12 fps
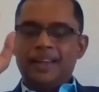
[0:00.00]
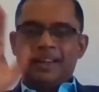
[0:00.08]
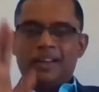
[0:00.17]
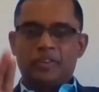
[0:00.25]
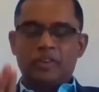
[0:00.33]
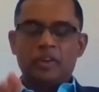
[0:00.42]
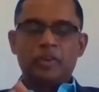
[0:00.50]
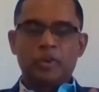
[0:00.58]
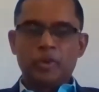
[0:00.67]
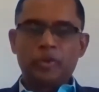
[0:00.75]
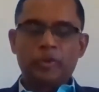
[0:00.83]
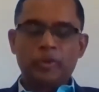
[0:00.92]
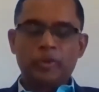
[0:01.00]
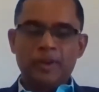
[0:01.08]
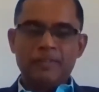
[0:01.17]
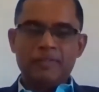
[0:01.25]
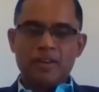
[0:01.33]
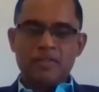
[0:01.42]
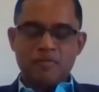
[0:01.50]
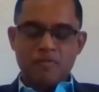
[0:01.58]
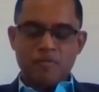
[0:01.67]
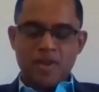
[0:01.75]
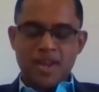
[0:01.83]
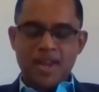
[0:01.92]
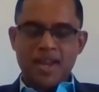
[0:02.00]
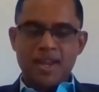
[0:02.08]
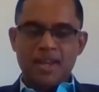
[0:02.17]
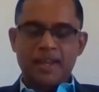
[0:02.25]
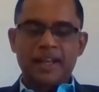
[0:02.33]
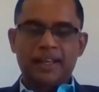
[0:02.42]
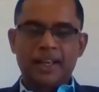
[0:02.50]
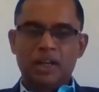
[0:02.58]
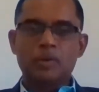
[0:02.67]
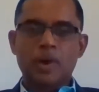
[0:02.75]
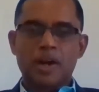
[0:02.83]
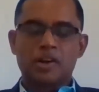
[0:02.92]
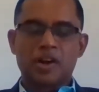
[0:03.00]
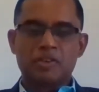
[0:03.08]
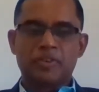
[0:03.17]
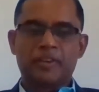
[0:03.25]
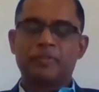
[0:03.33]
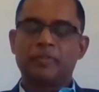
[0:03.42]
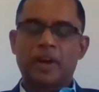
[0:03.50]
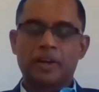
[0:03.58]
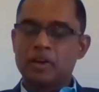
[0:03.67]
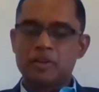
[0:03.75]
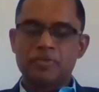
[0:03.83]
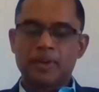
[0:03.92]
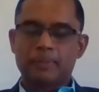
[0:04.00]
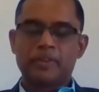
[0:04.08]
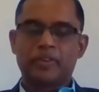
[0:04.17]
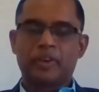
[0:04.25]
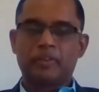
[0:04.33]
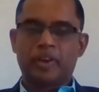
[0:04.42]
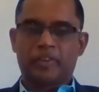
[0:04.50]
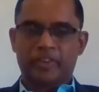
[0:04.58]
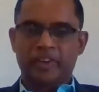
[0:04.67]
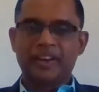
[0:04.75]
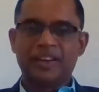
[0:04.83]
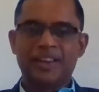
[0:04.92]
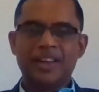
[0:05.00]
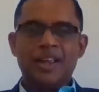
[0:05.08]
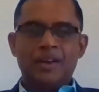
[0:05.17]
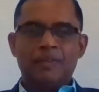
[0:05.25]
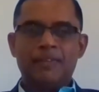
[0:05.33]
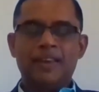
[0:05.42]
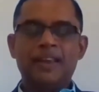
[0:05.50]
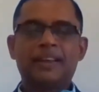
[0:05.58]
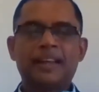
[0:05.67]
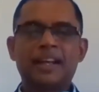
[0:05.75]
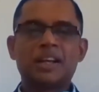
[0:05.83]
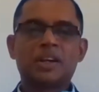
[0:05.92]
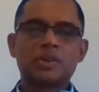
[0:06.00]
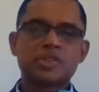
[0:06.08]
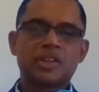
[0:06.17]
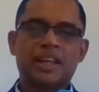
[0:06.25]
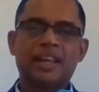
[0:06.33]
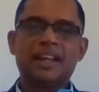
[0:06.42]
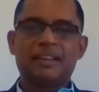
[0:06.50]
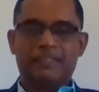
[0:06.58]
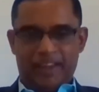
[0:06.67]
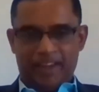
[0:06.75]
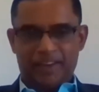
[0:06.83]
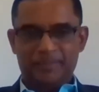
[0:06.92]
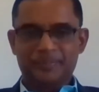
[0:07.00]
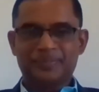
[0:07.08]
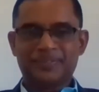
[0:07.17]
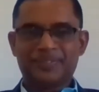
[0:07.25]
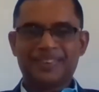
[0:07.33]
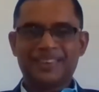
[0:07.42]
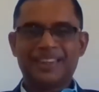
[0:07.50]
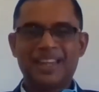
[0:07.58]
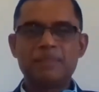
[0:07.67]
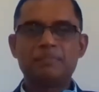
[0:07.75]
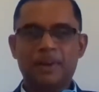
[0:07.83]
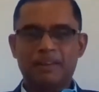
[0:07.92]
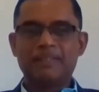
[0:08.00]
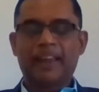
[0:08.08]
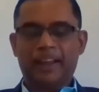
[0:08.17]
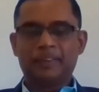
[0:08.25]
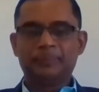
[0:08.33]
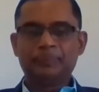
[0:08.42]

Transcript: Because usually when we get into uncomfort uncomfortable situation, mm. we tend to stay away, keep away.